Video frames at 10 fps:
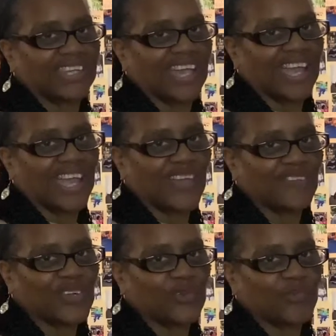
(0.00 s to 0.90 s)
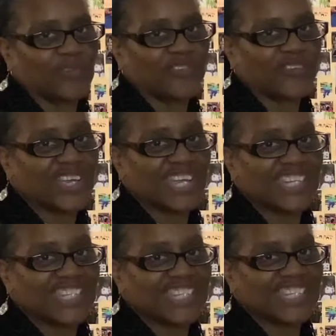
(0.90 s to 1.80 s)
I have a group of
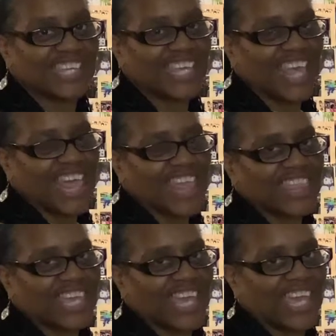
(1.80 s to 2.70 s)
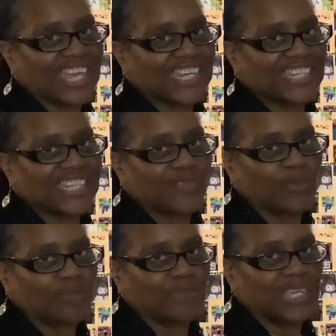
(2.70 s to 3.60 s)
friends that we
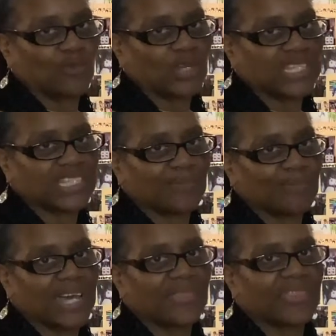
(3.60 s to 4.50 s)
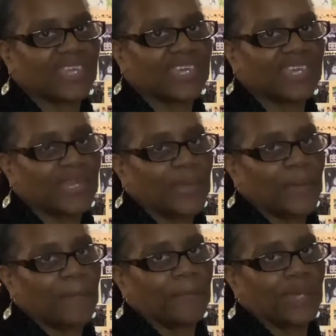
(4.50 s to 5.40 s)
meet once a month,
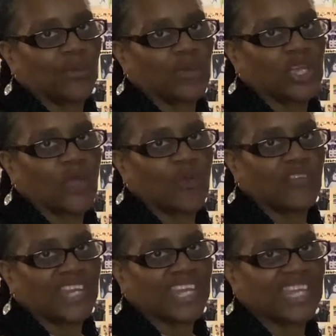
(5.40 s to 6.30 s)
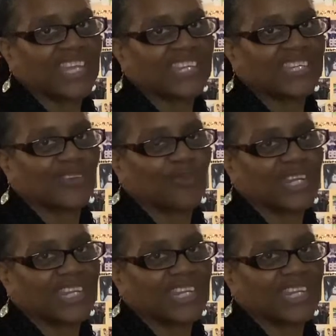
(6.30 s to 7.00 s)
but when COVID hit, we